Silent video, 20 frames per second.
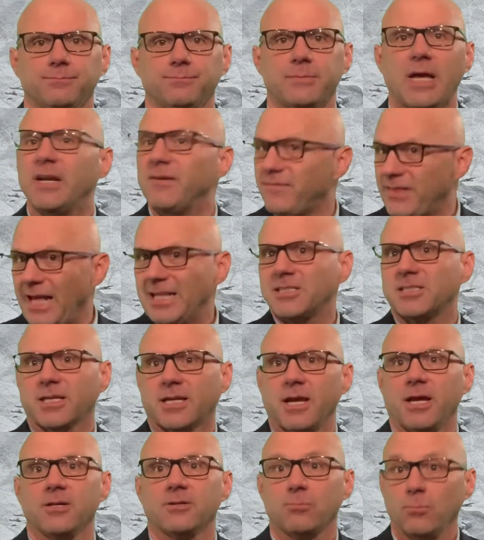And if that's the
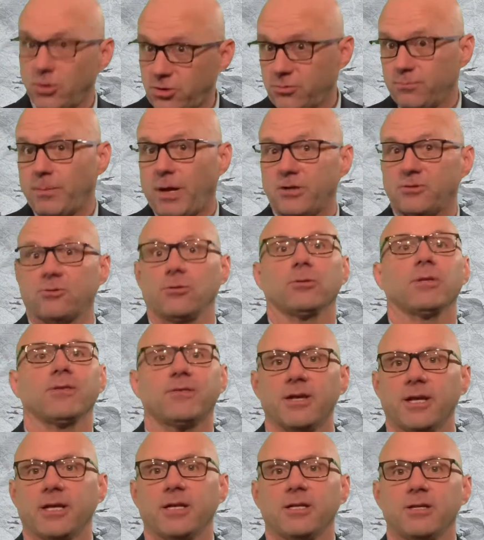case, which I certainly
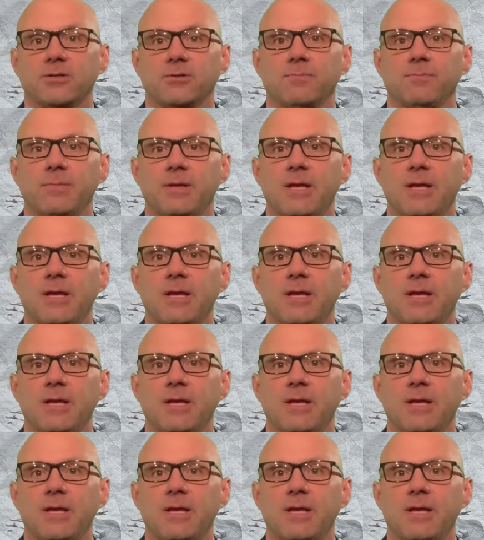think it is,